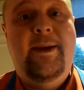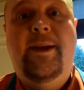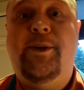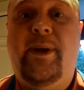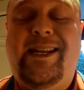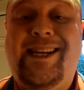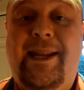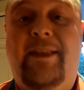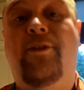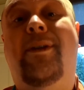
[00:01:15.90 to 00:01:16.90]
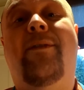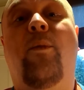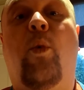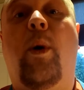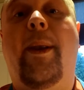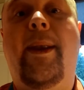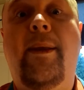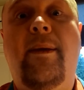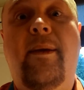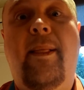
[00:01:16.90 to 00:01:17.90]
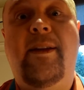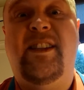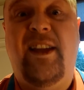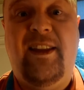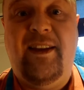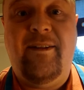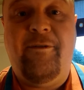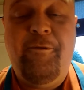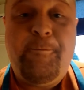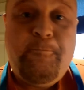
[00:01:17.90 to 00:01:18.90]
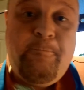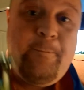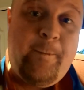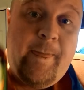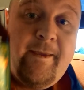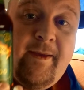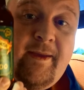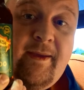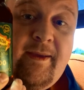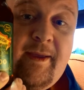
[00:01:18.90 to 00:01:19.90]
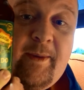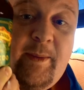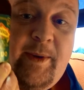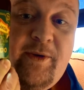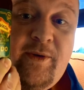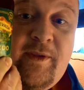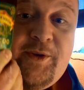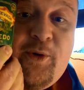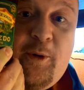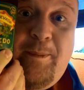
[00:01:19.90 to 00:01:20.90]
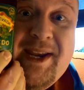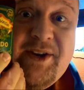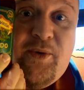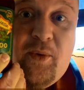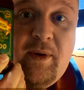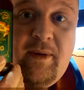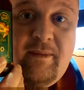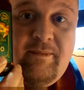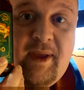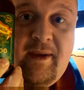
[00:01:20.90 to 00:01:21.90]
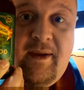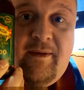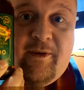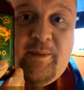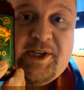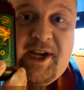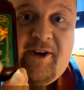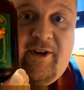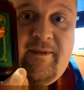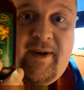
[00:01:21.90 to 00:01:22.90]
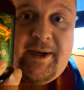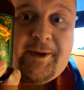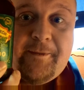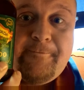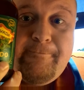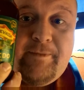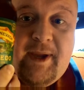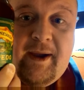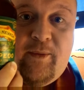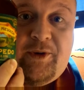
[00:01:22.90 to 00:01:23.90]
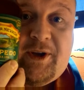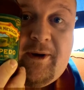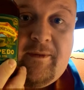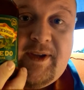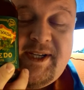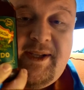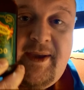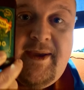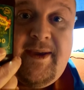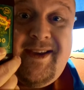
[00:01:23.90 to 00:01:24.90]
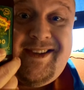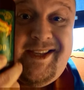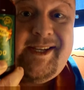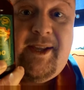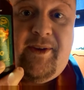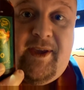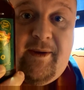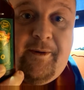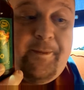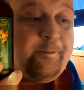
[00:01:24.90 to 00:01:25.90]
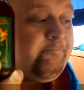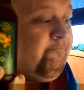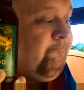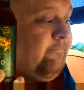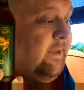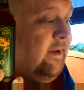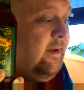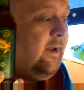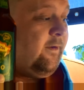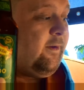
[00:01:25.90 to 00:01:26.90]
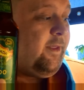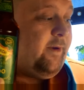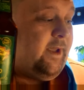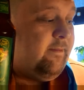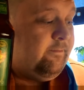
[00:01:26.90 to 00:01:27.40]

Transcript: so I decided to do a different one, slightly different. I'm going to be doing the Torpedo from Sierra Nevada. I want to harvest yeast out of here. I've got three.